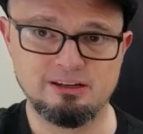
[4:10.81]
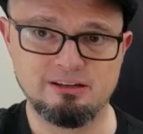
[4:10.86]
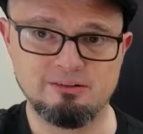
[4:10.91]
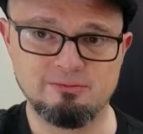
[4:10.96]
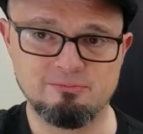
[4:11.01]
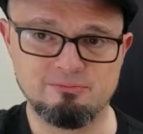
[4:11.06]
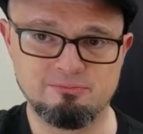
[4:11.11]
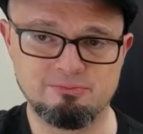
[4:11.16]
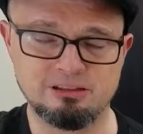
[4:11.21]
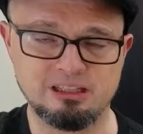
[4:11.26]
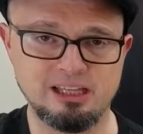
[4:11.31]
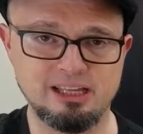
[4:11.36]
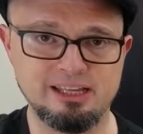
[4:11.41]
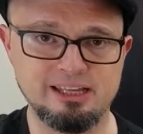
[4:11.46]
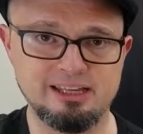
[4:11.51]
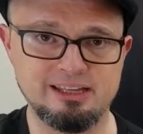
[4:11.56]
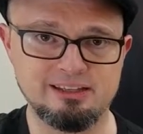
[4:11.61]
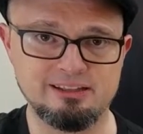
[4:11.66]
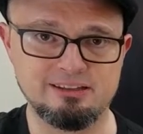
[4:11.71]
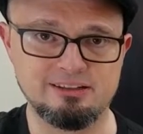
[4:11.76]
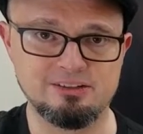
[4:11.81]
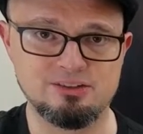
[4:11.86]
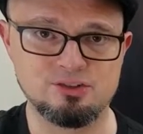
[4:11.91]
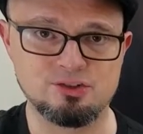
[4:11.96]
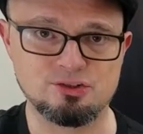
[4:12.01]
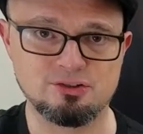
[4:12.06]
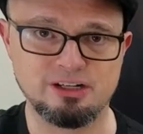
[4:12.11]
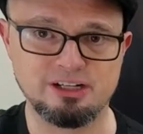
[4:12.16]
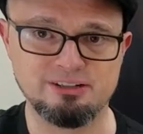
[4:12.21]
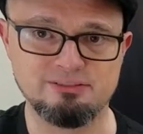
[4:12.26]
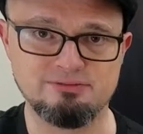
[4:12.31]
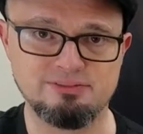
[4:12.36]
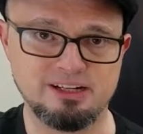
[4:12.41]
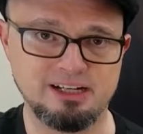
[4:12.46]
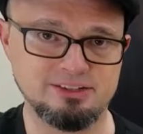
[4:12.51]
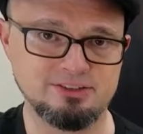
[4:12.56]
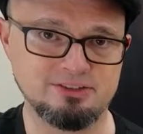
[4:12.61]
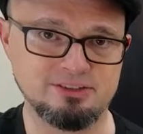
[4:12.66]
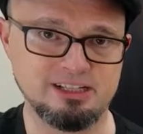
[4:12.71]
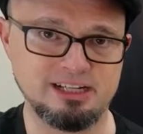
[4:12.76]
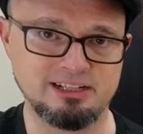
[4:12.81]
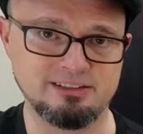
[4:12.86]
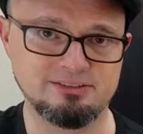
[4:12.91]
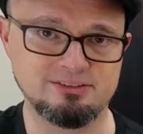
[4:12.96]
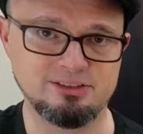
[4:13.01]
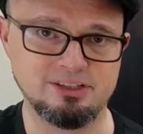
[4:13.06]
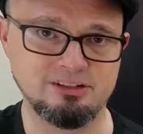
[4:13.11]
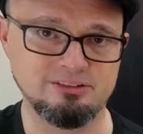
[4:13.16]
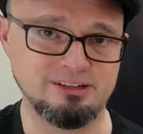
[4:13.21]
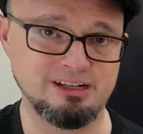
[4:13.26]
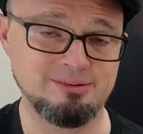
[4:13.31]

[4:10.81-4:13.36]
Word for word: play it, and try to find your next note.